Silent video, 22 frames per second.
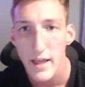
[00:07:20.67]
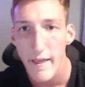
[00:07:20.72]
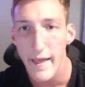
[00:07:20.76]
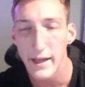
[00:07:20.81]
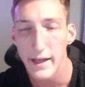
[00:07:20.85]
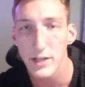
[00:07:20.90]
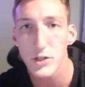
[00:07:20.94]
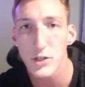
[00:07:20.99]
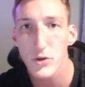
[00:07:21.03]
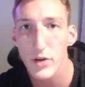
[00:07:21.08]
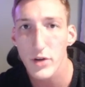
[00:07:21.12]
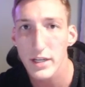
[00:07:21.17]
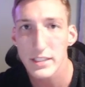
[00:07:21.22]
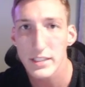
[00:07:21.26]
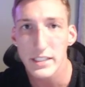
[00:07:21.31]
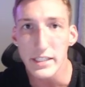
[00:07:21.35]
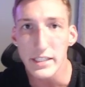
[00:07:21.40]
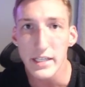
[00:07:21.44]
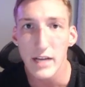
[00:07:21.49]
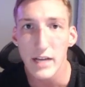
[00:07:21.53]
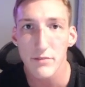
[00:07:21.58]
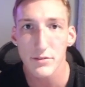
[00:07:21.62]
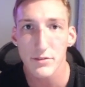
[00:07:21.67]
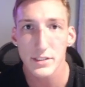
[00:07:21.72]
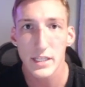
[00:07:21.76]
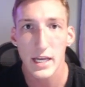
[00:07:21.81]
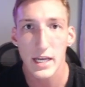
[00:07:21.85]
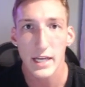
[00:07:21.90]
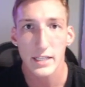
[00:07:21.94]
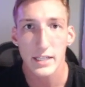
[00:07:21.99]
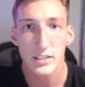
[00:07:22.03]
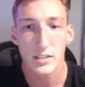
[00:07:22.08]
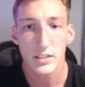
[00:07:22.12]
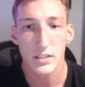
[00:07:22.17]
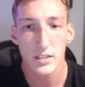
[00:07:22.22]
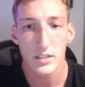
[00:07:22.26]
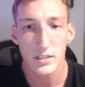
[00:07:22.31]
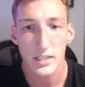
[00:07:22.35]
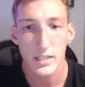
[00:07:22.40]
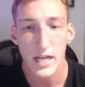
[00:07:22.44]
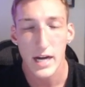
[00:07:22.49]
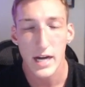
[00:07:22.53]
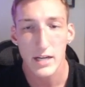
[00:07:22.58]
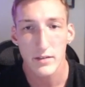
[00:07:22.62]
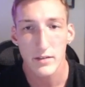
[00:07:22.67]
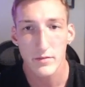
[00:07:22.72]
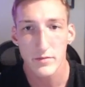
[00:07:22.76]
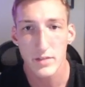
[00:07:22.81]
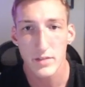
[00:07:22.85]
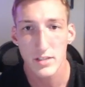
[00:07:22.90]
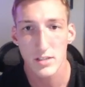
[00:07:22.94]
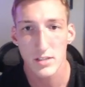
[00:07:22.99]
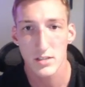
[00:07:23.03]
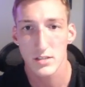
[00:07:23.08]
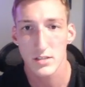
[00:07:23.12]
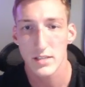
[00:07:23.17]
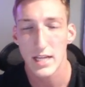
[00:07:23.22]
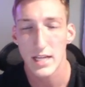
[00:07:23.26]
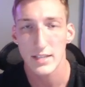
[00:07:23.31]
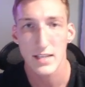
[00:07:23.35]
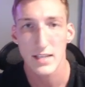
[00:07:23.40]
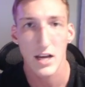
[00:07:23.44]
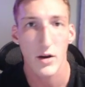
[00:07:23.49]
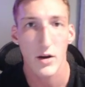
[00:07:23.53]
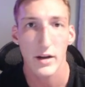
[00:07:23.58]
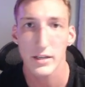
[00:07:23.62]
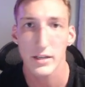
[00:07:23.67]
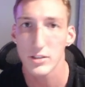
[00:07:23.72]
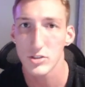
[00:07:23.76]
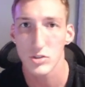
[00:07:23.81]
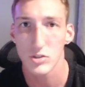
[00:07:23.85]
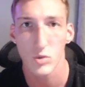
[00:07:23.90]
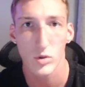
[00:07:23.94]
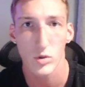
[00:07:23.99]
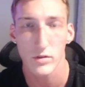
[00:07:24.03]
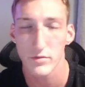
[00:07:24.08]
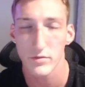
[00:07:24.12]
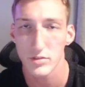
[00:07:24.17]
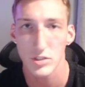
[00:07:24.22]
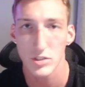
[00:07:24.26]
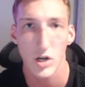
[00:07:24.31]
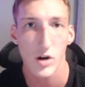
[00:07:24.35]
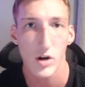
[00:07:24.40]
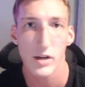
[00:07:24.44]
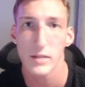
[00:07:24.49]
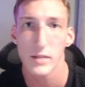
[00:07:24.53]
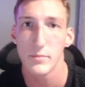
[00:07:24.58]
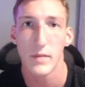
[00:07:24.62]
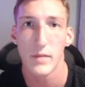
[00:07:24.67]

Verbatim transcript: and creatine every day to kind of this is that's how I sort of started